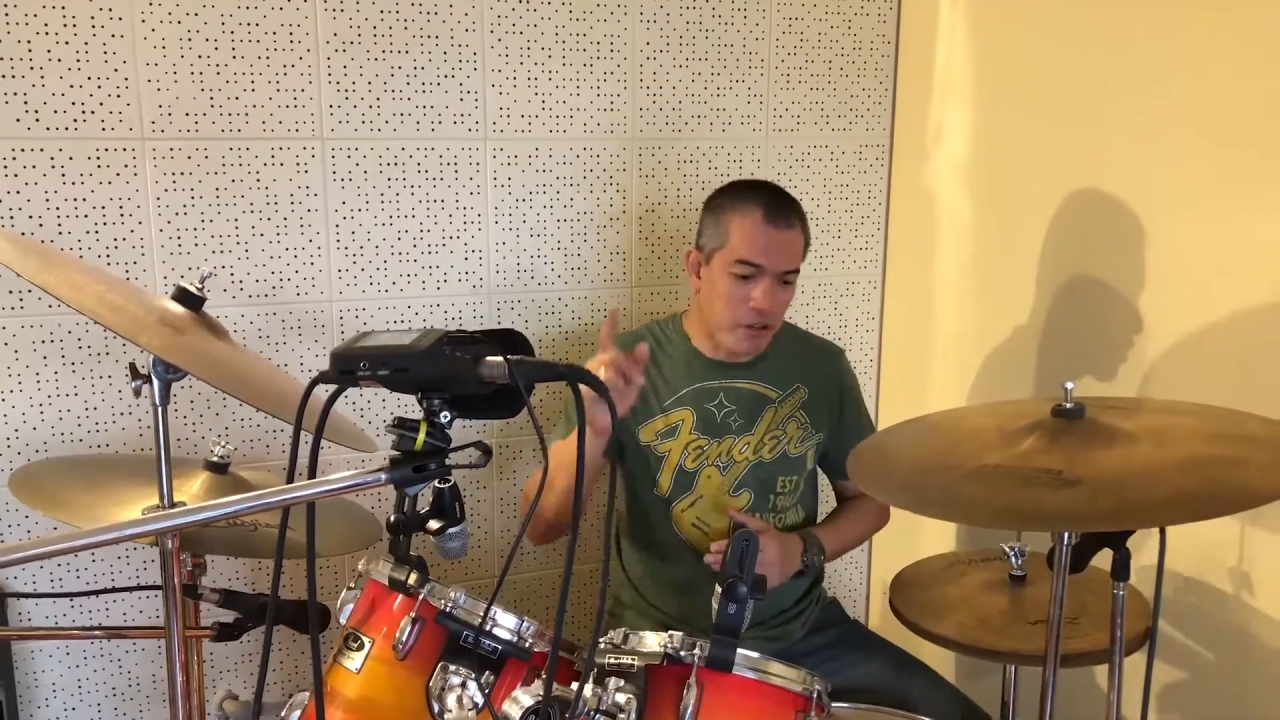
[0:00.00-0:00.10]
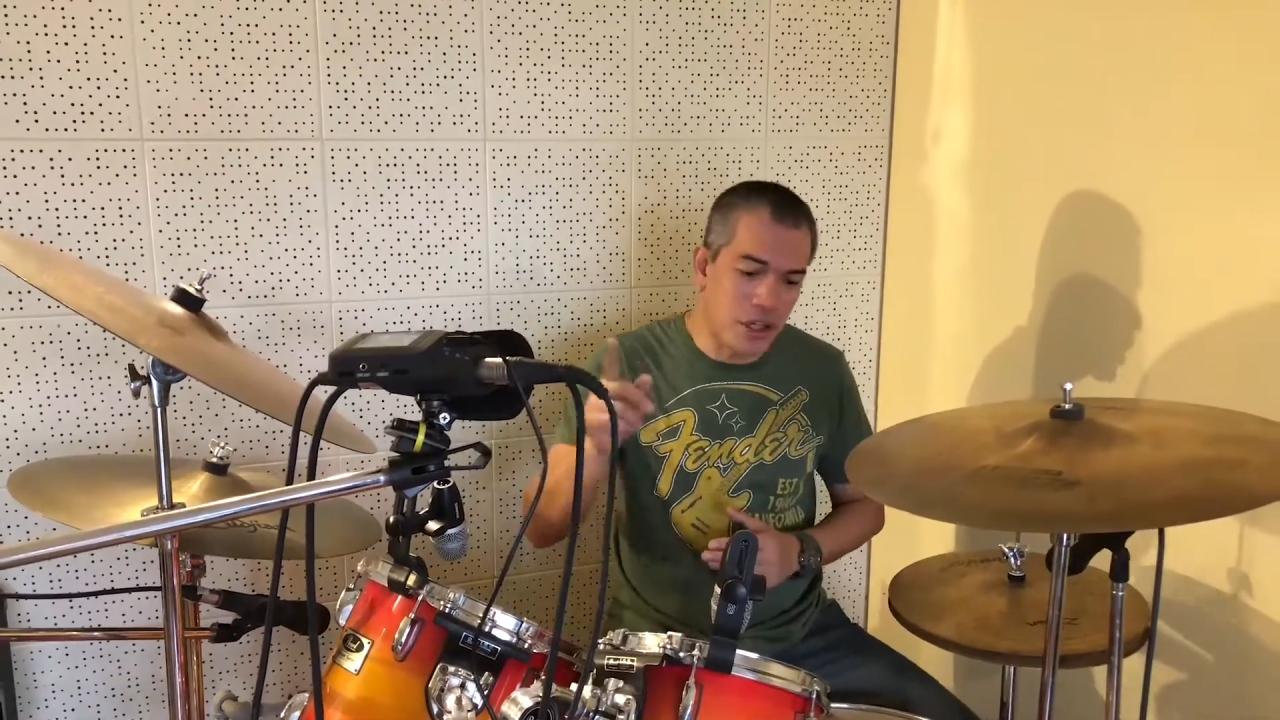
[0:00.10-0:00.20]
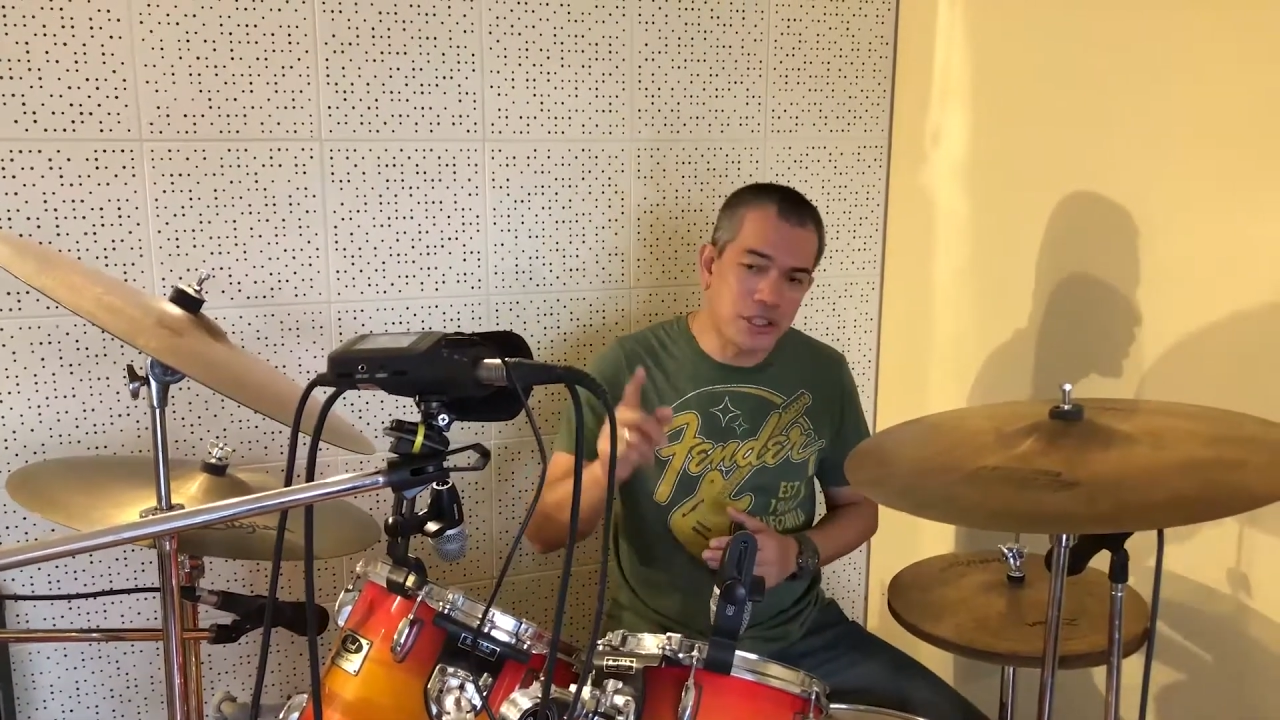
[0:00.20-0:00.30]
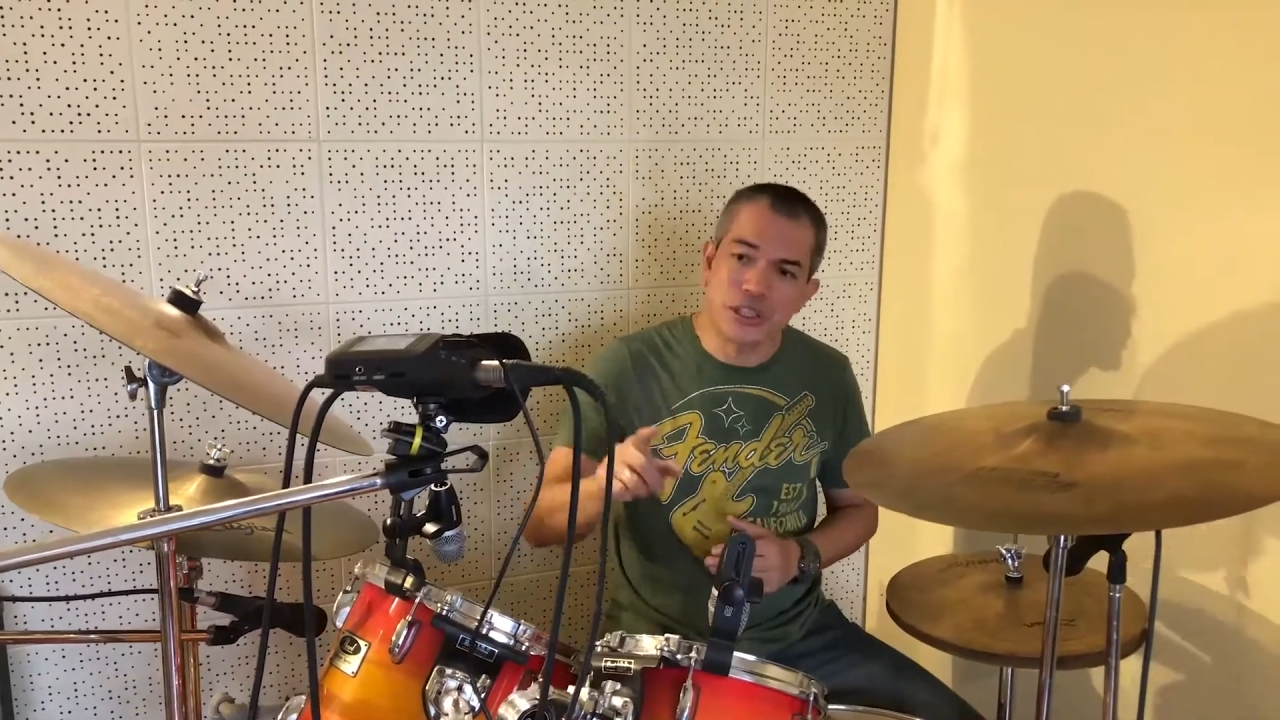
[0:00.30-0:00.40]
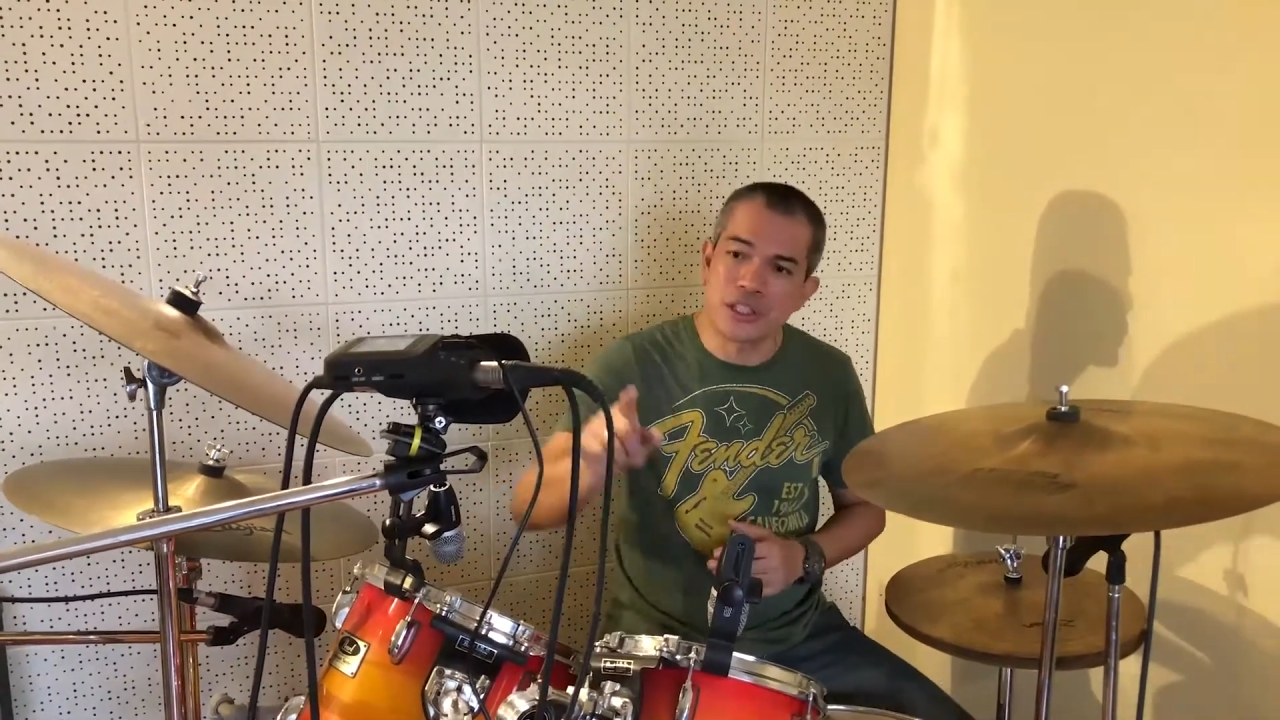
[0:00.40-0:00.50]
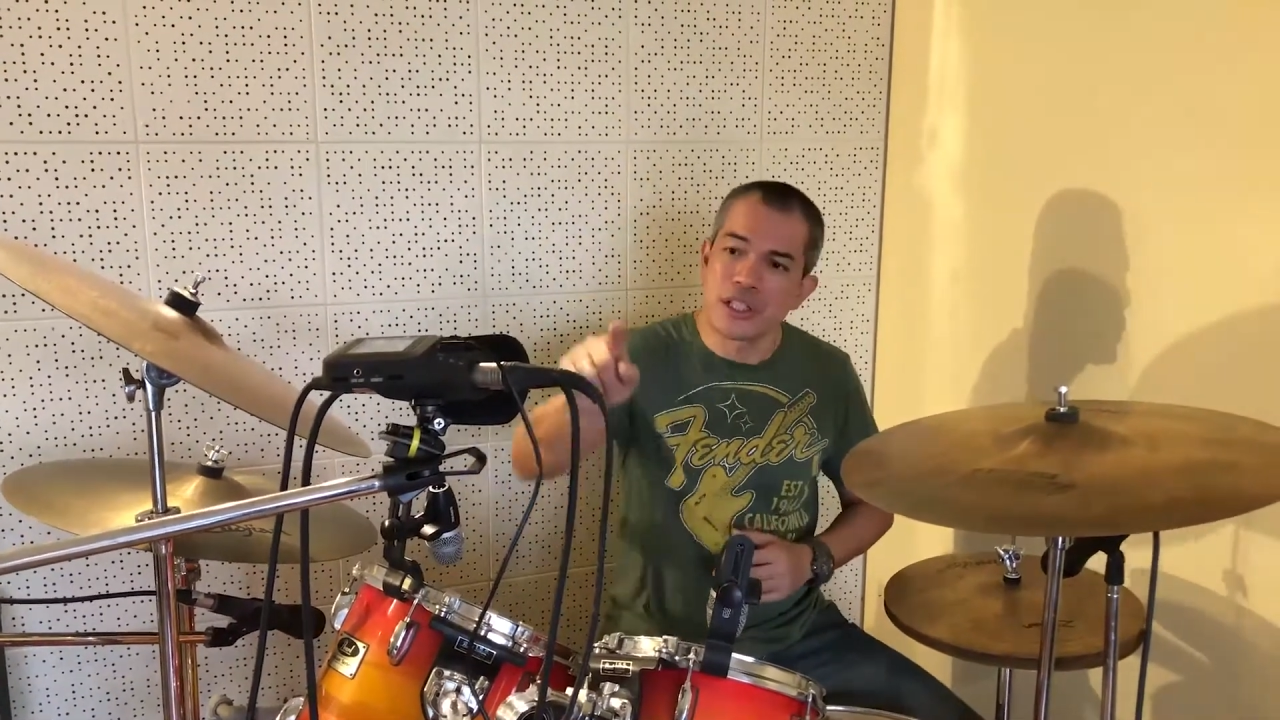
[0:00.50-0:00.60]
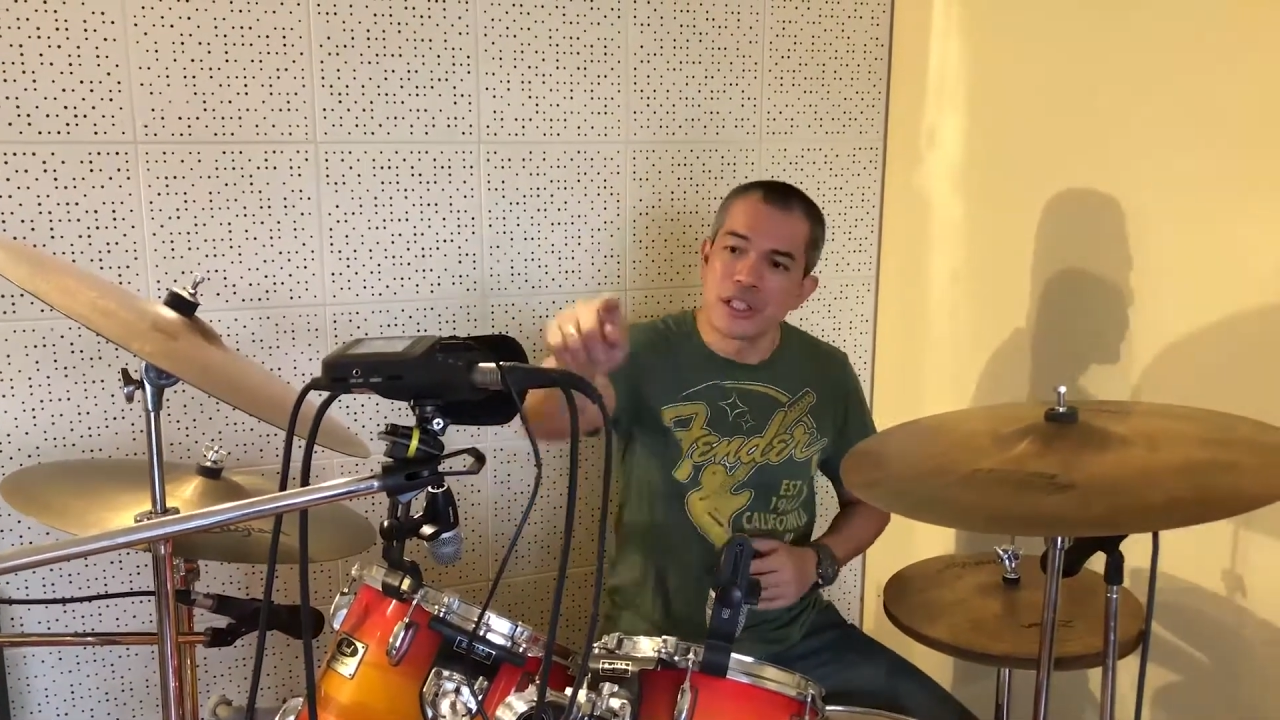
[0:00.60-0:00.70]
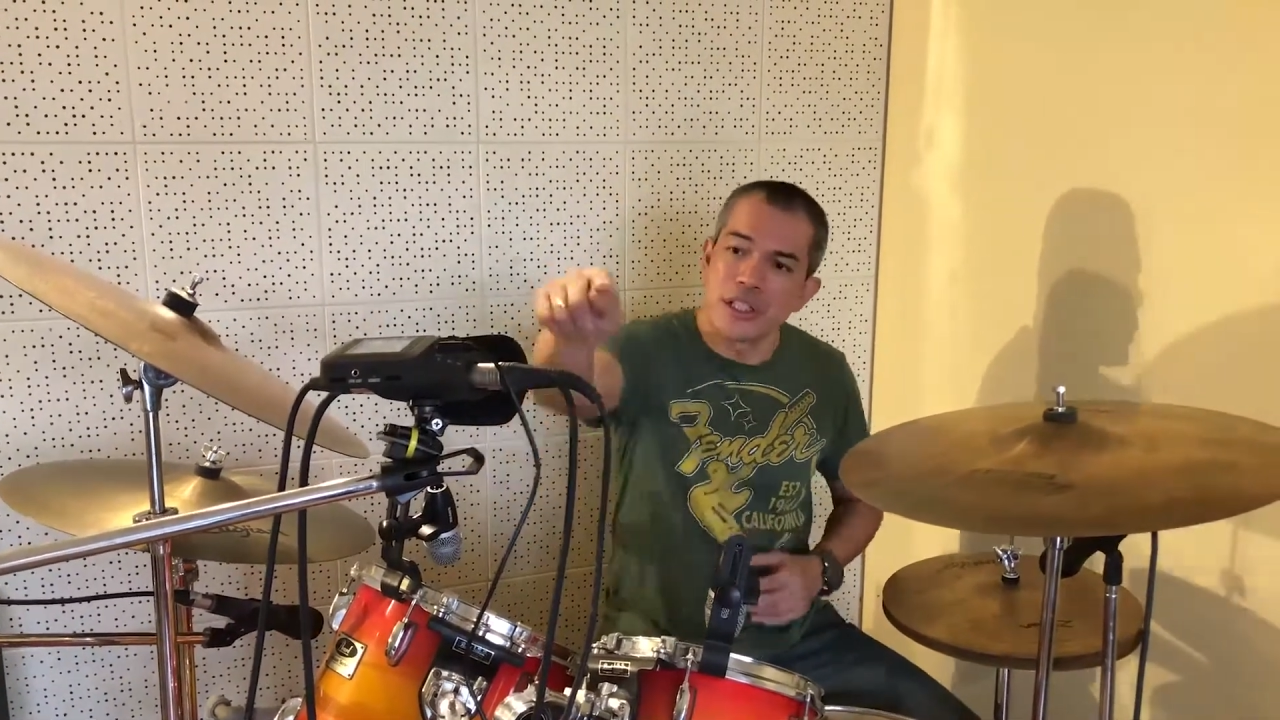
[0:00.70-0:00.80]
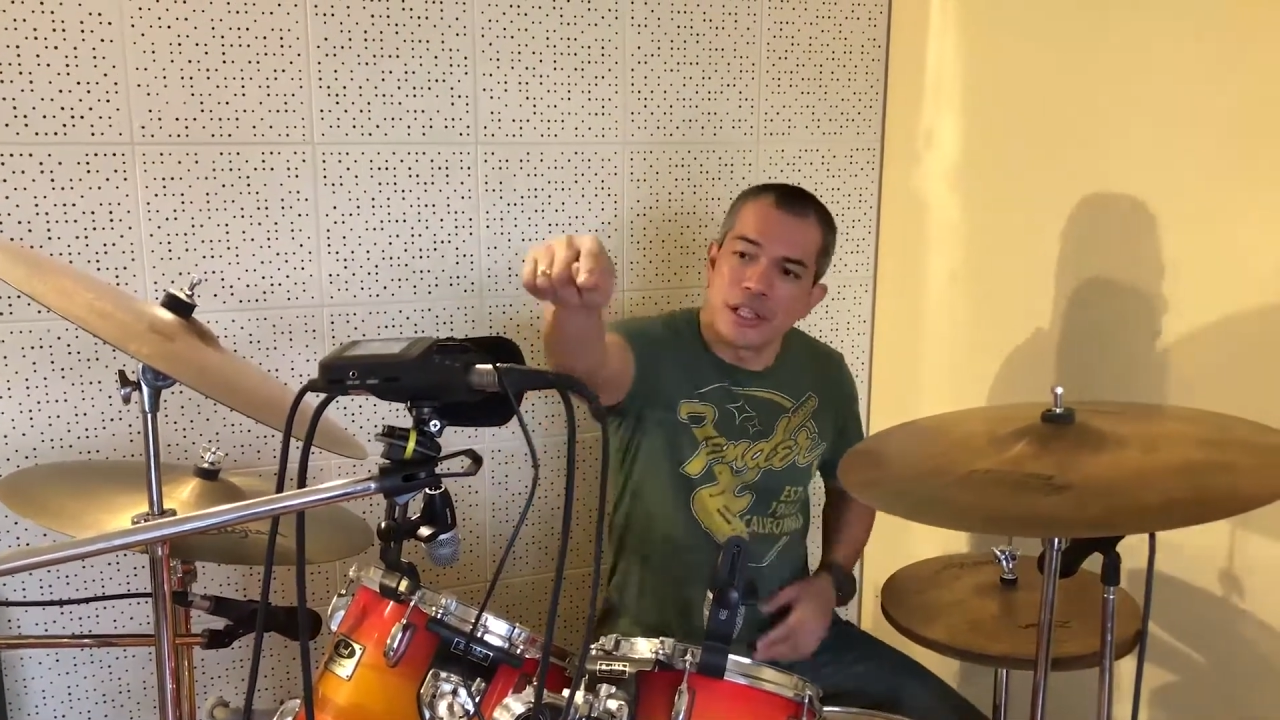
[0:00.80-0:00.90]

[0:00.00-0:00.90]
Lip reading: First,